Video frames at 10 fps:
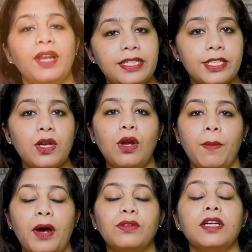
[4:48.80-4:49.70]
let's talk
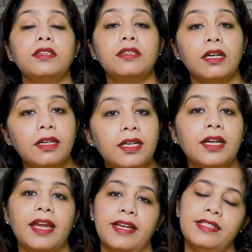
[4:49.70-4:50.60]
about the
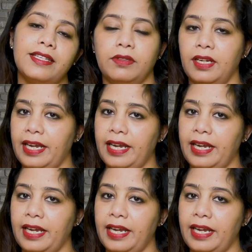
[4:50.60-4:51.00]
third case, the